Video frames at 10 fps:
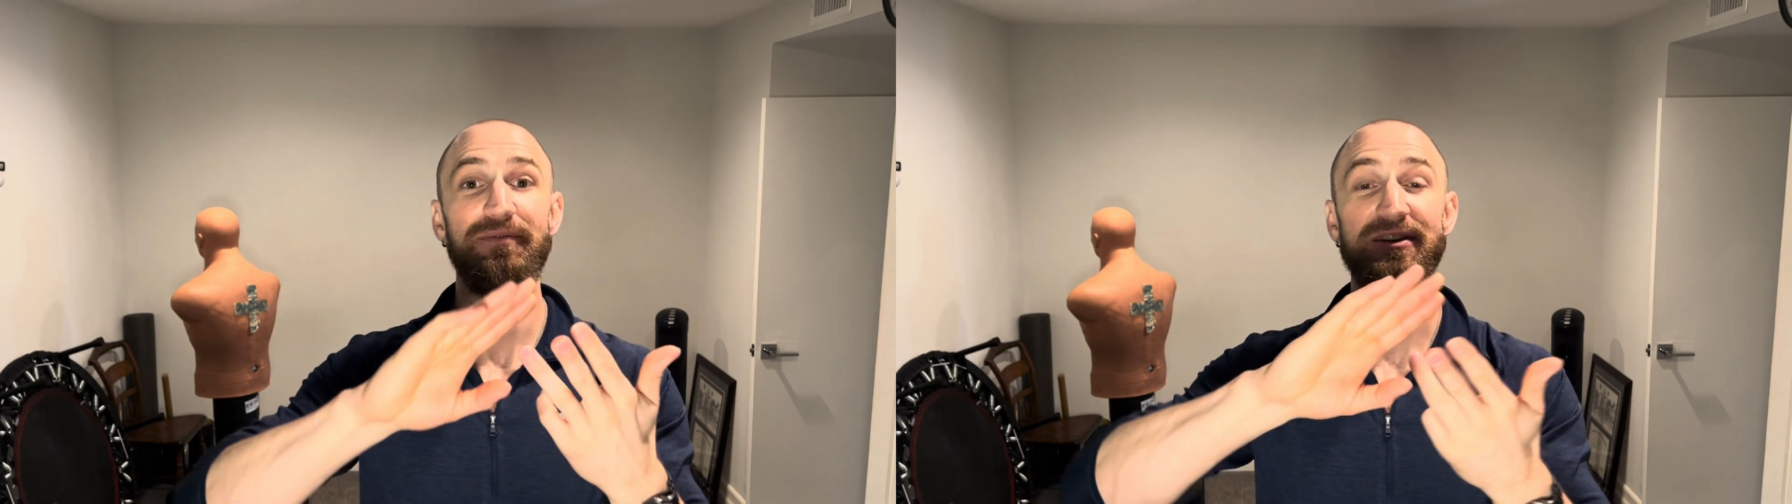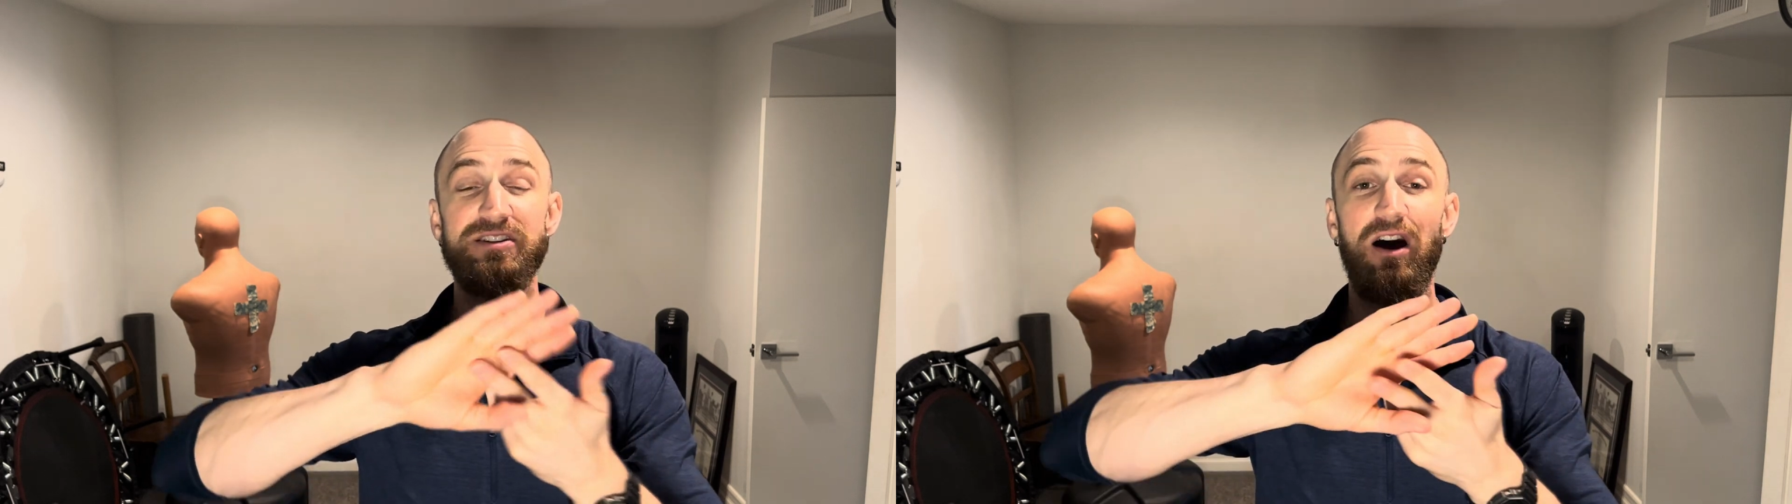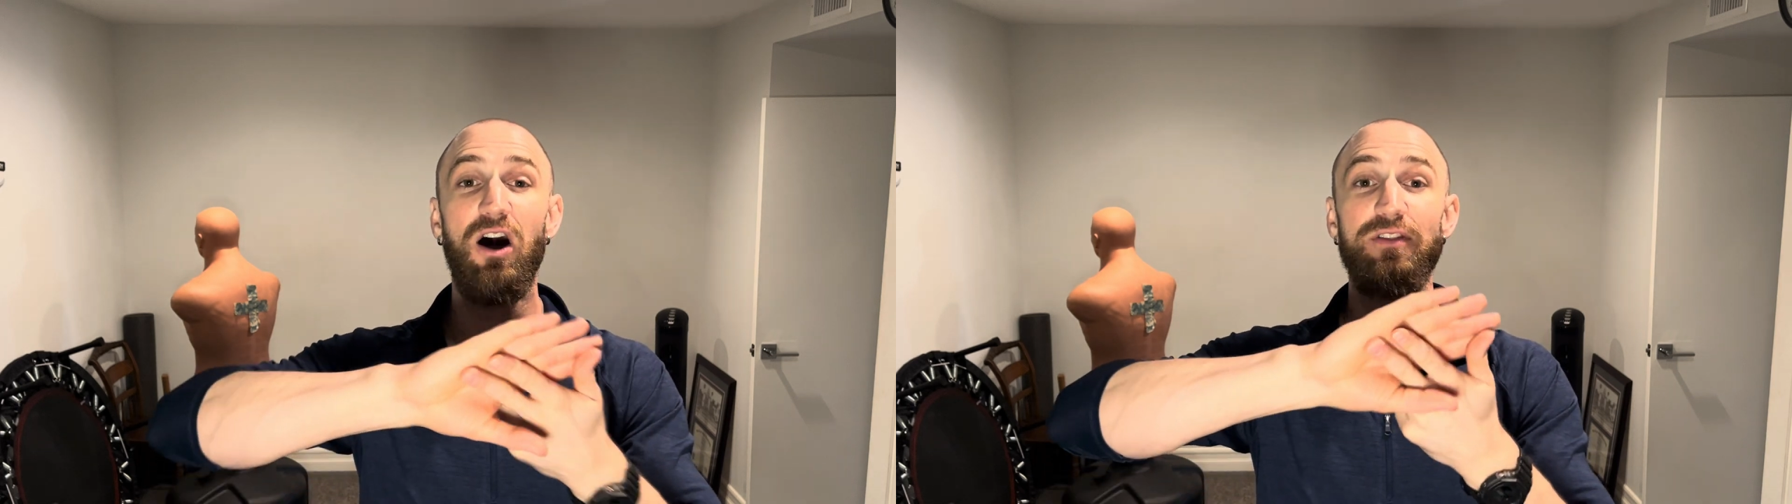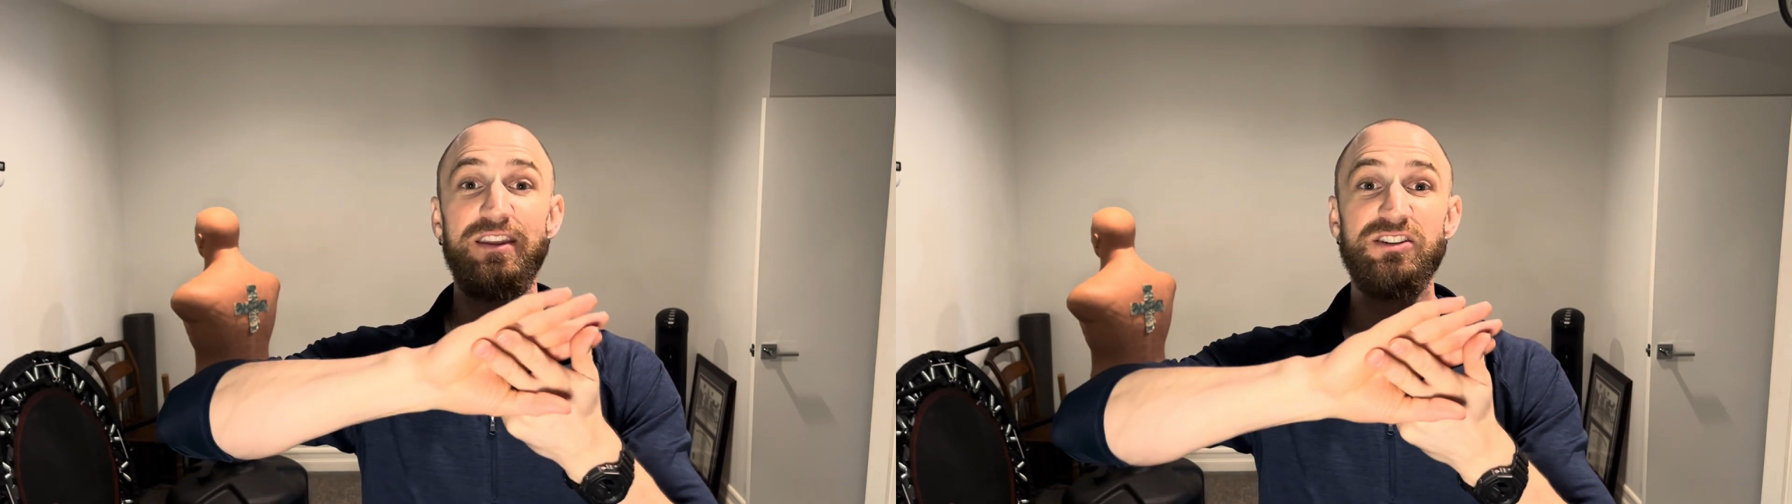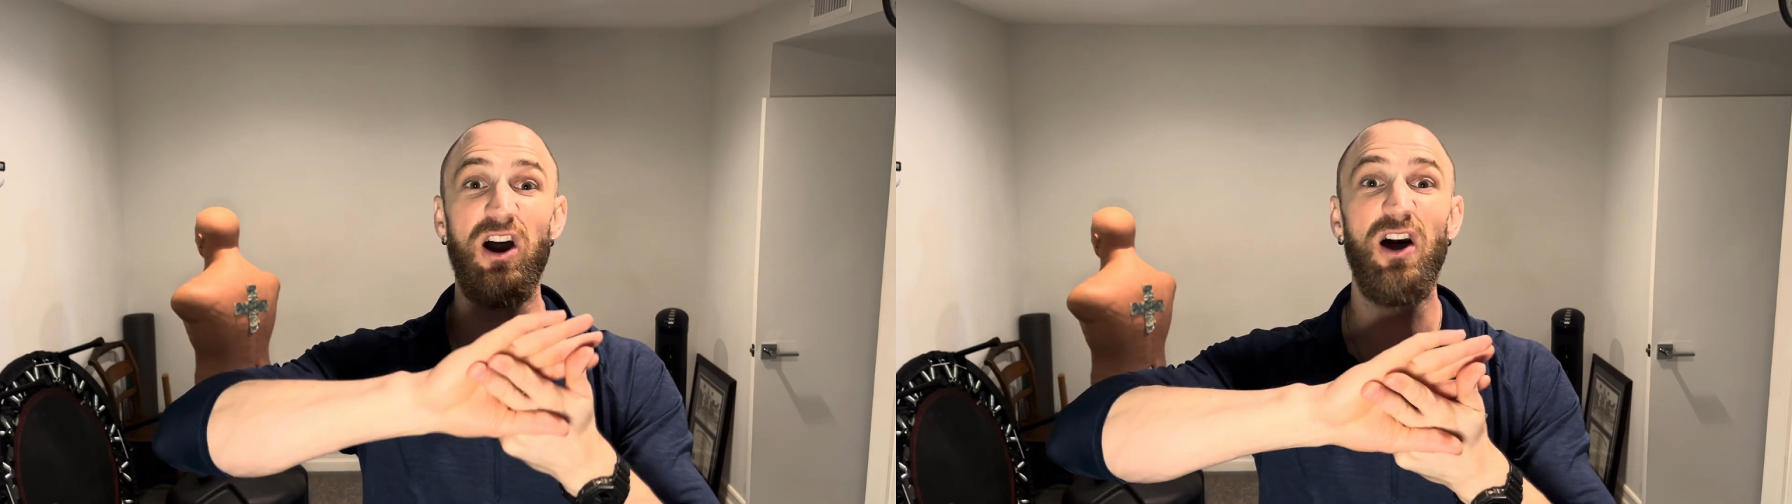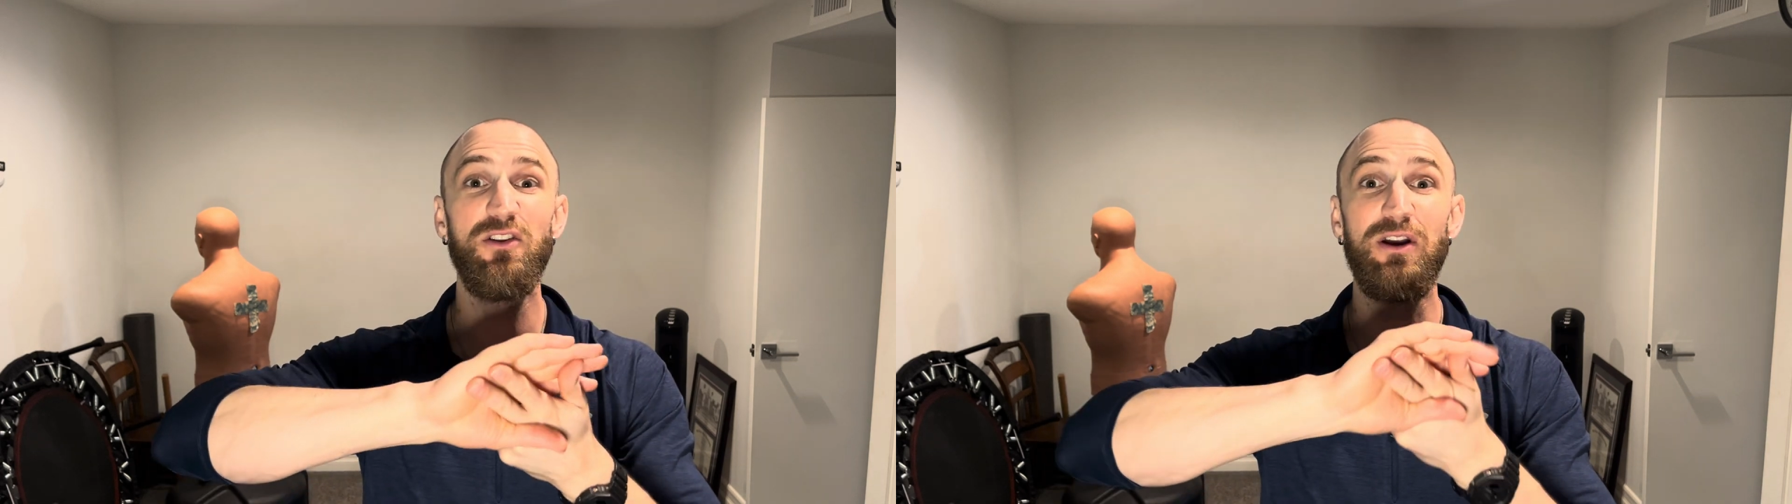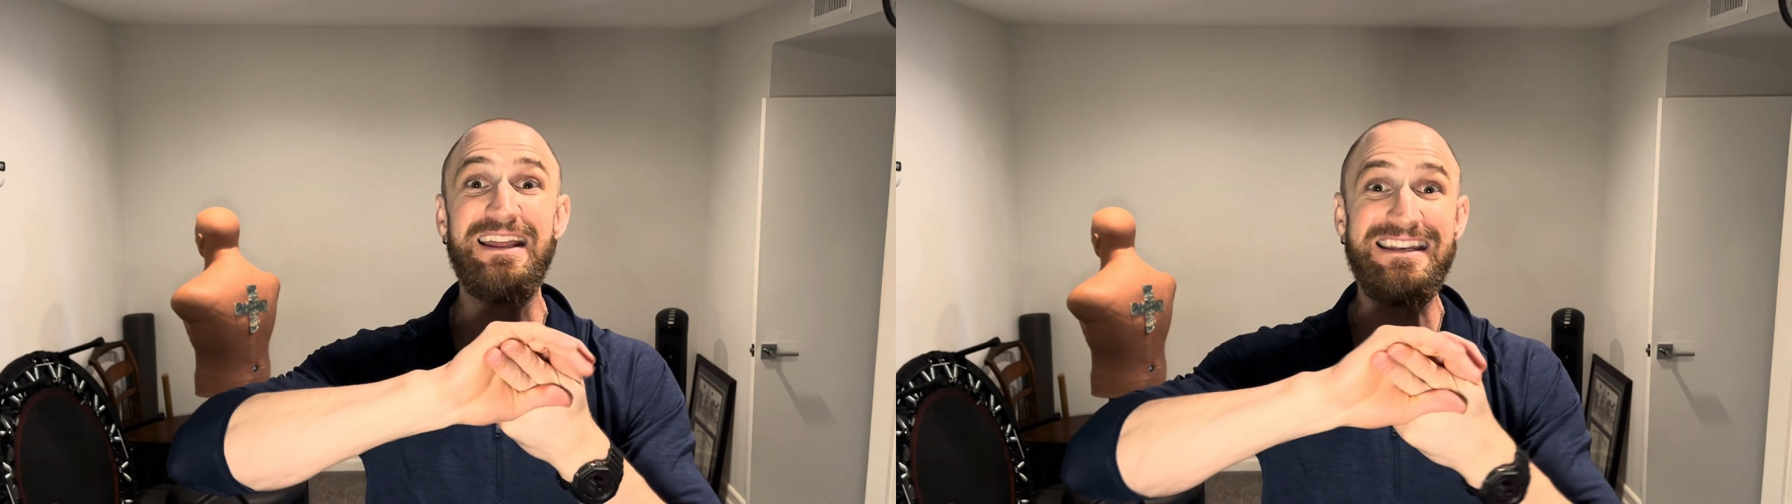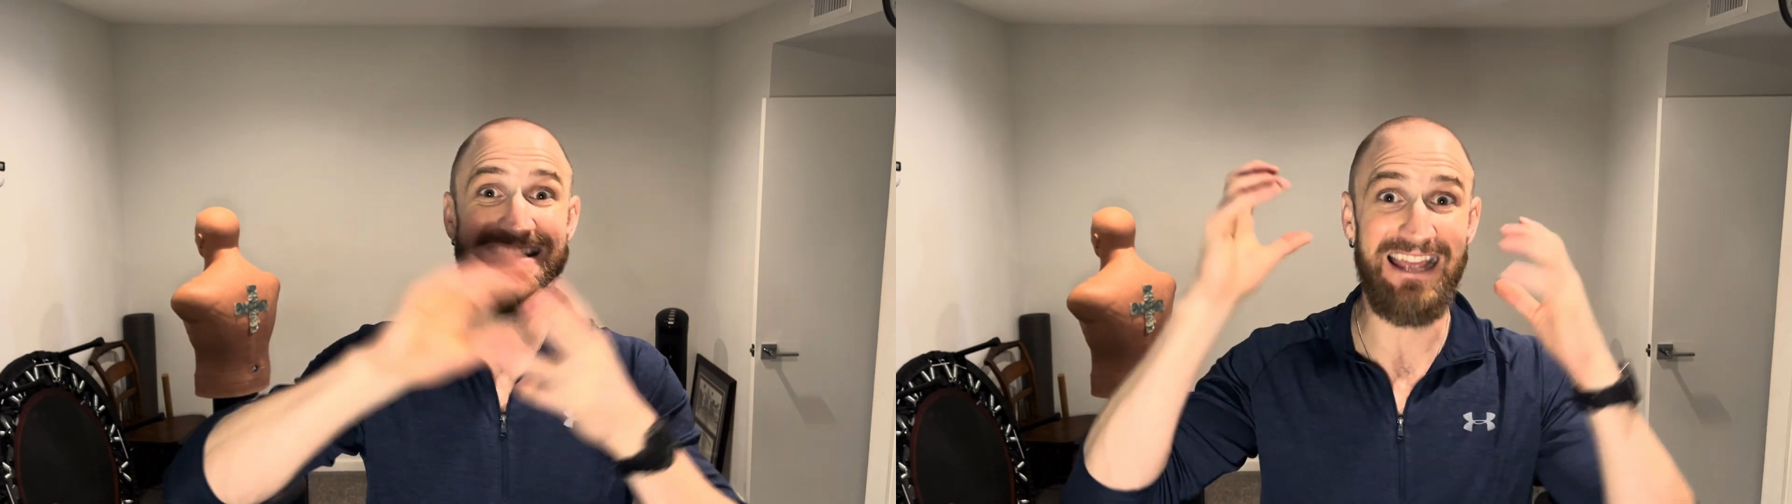these other
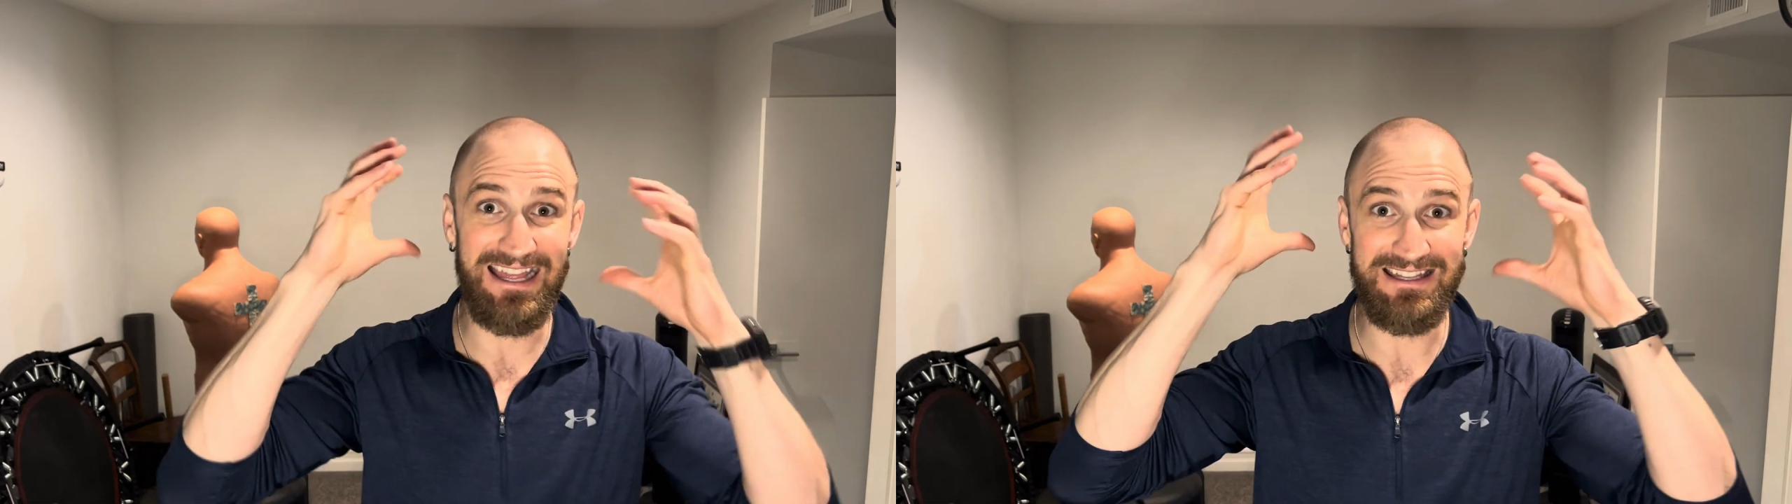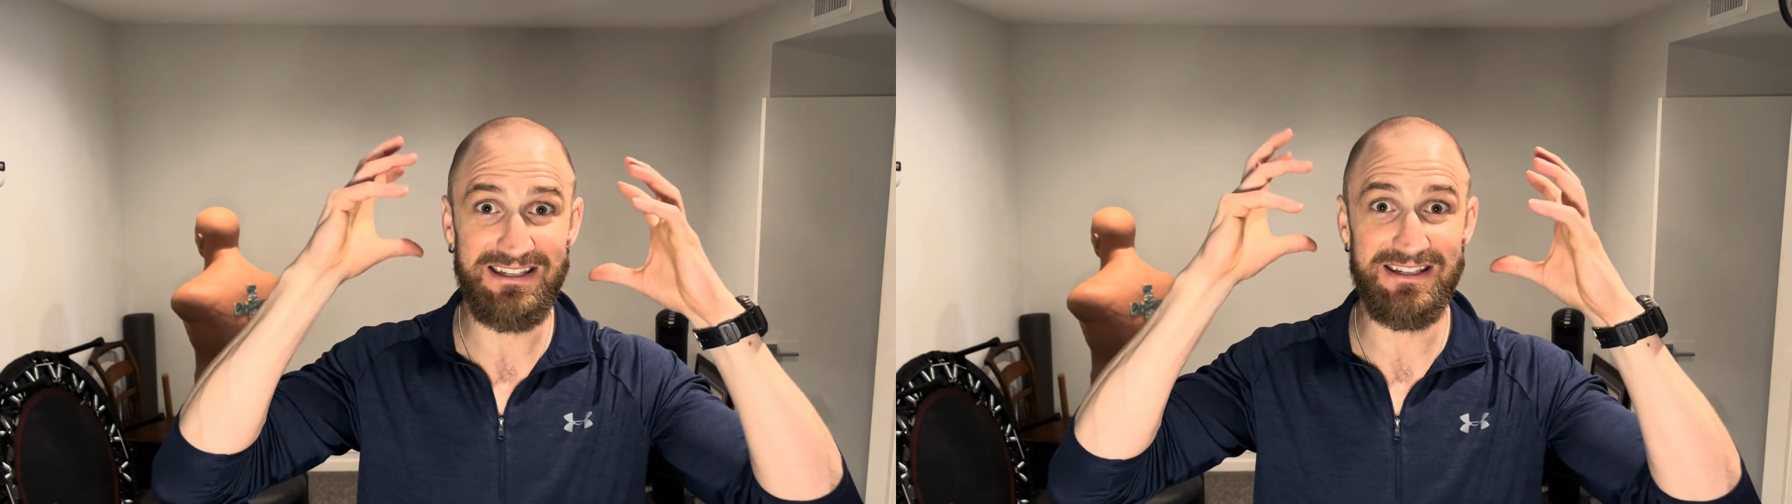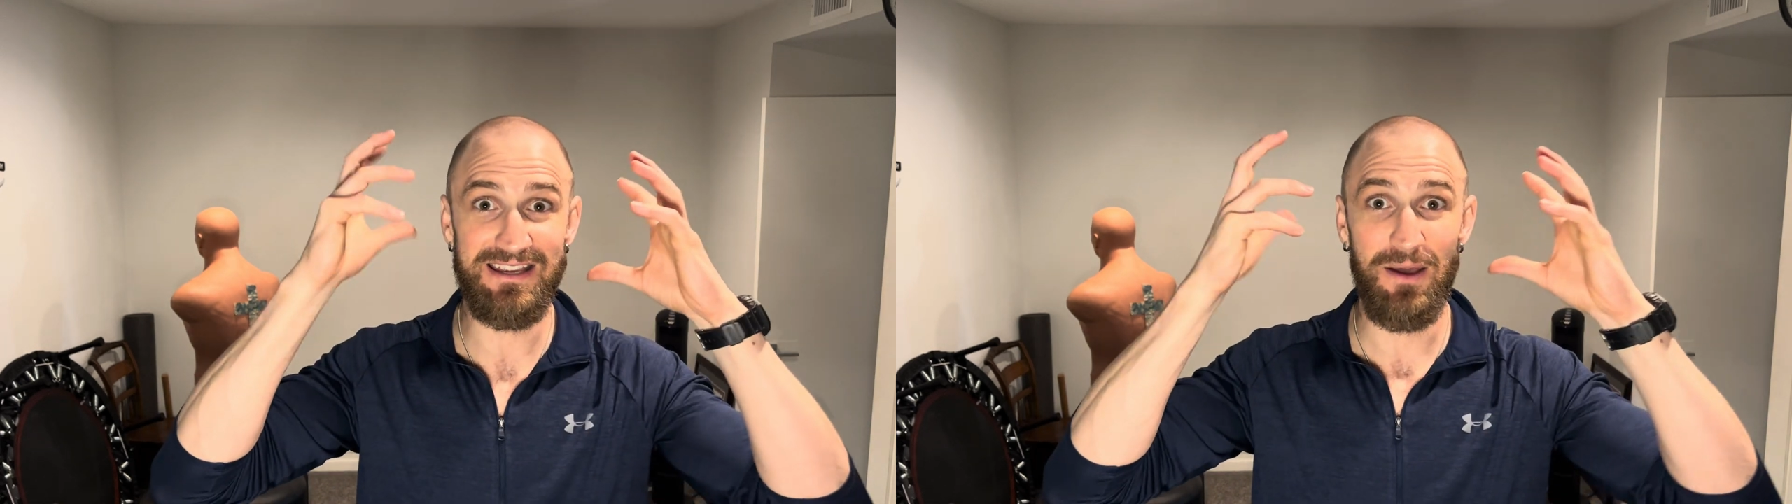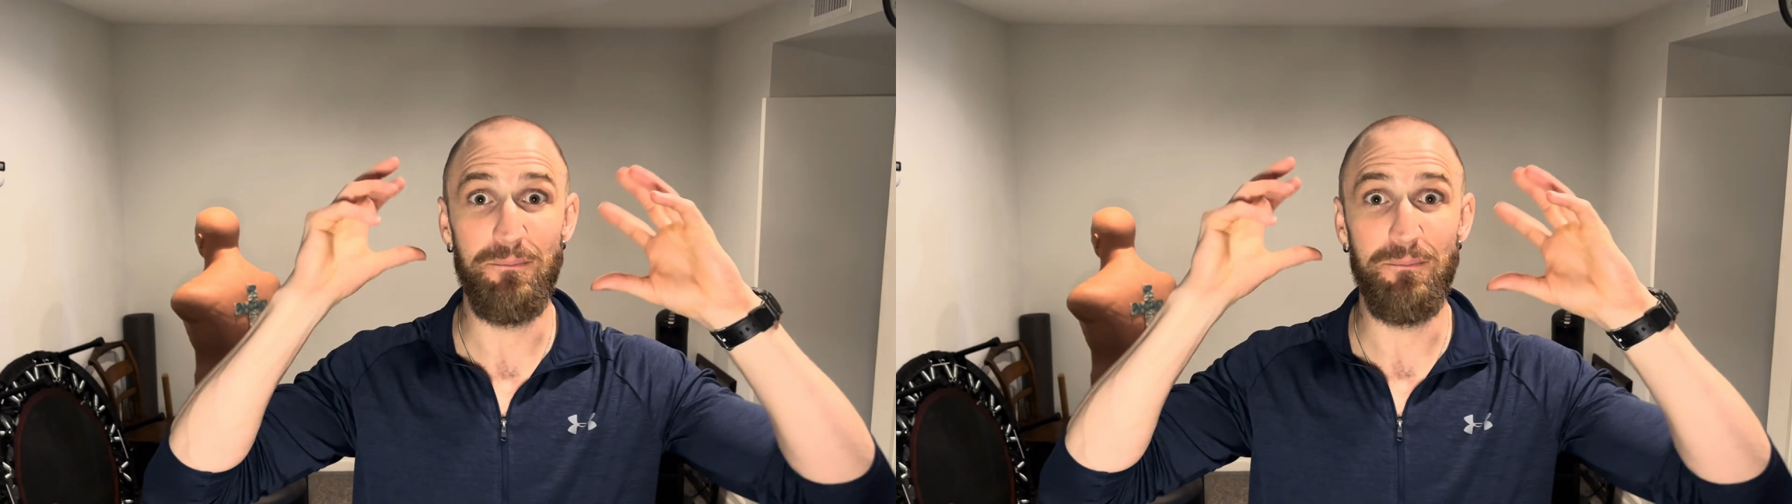intense